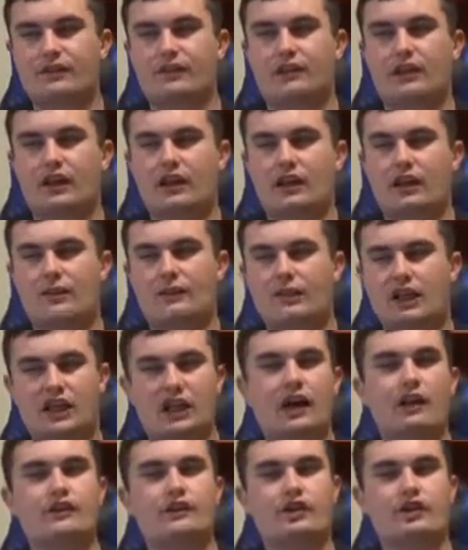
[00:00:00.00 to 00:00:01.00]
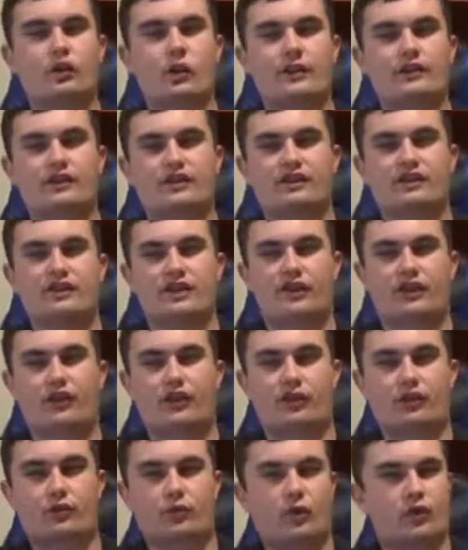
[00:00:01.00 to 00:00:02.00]
the consequences that are
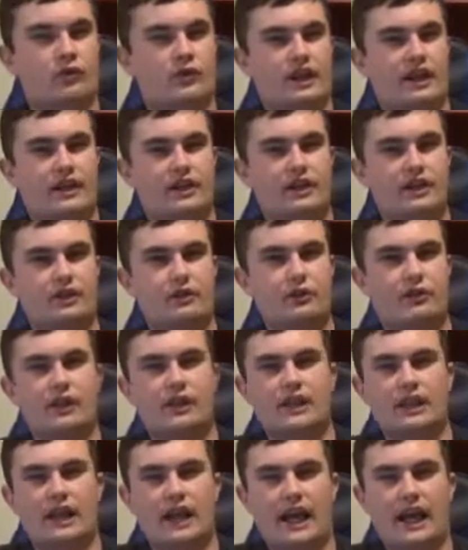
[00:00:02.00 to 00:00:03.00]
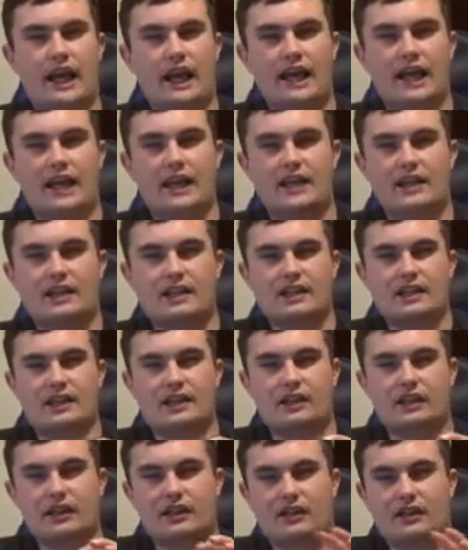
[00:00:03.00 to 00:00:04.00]
thrown at you and
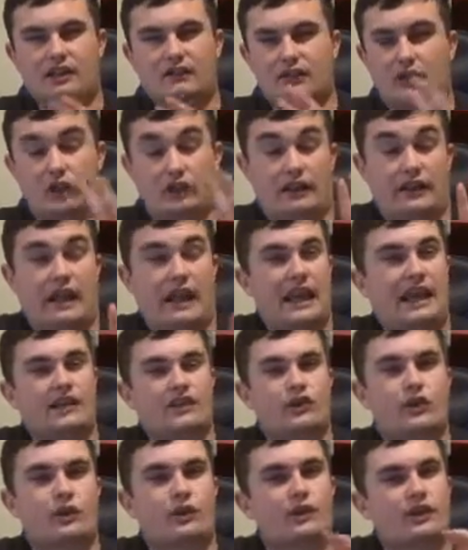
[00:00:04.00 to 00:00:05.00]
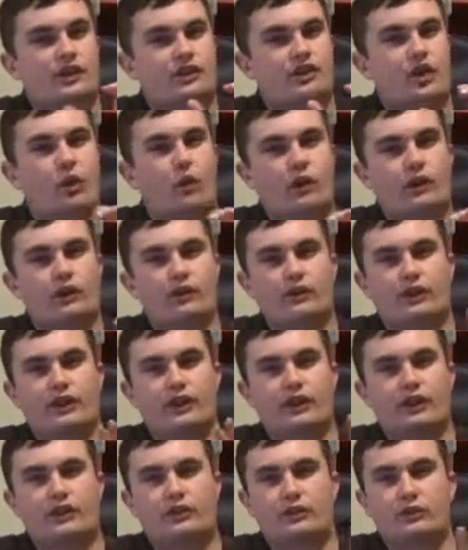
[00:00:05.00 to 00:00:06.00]
or the toil
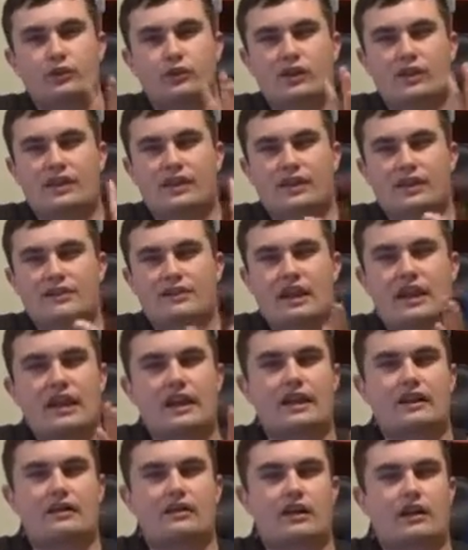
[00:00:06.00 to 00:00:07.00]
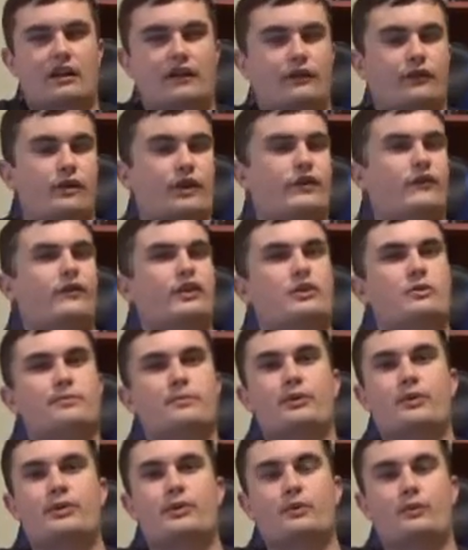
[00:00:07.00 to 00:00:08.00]
that you take in life whenever you
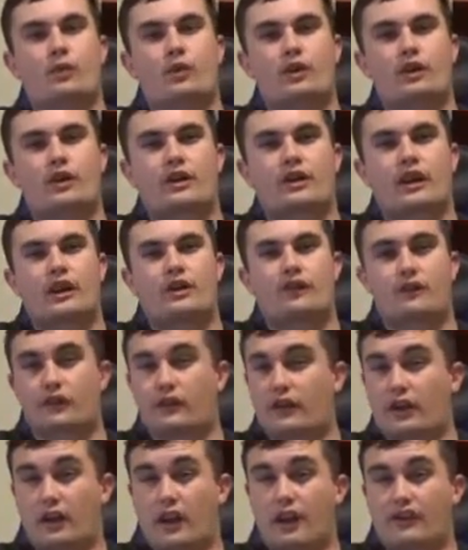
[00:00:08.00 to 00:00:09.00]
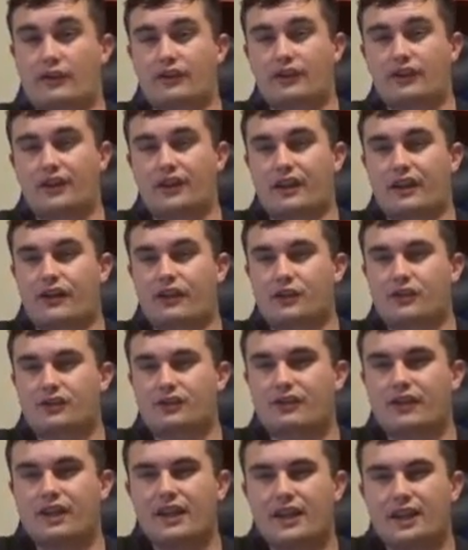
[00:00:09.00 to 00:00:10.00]
put work in front of everything
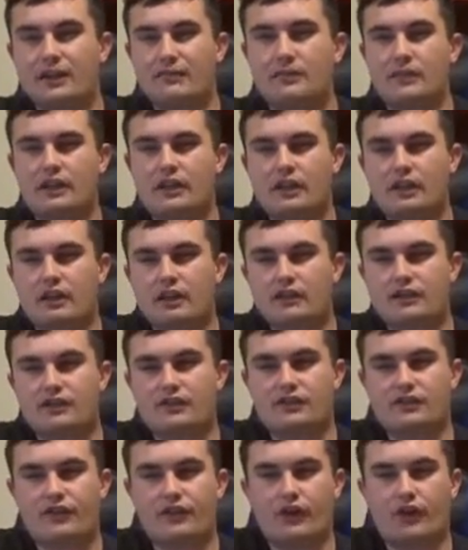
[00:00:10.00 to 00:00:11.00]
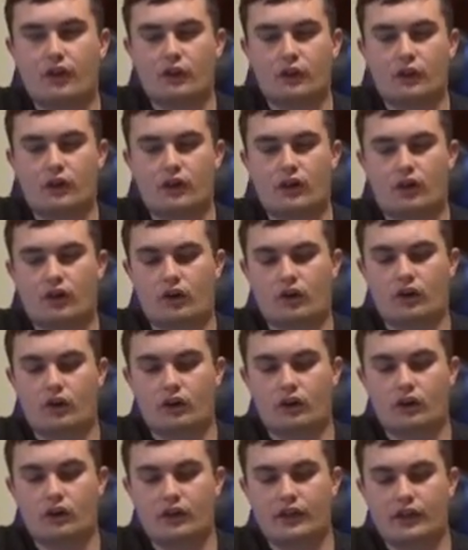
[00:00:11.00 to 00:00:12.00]
else, because though
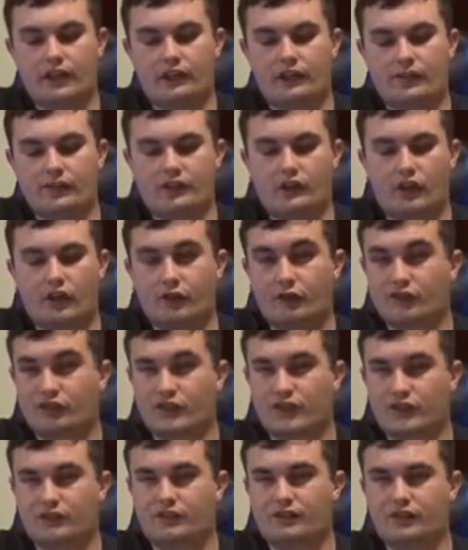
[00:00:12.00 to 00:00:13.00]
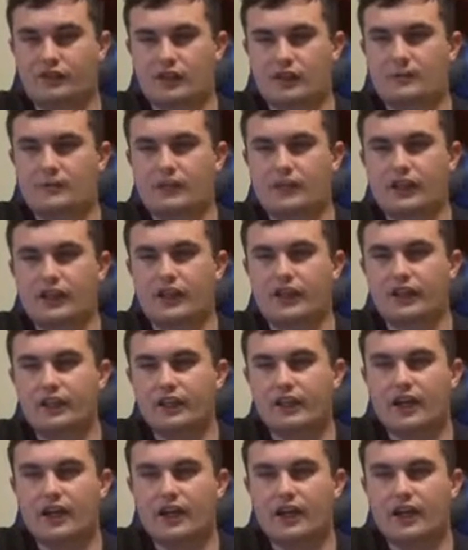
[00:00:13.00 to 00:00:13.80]
Earl himself is not a celebrity,